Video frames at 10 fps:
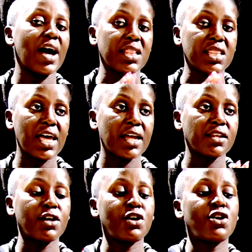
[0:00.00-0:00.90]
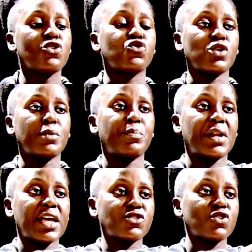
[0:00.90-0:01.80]
and then you will
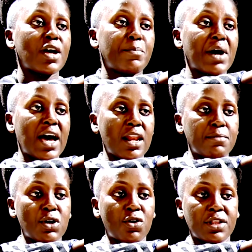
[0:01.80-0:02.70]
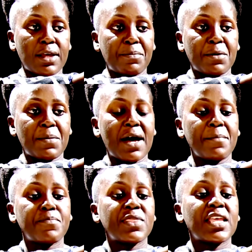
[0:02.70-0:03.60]
place your palm on the
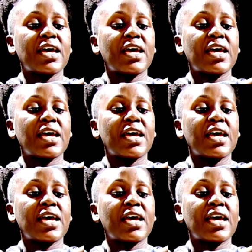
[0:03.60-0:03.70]
paper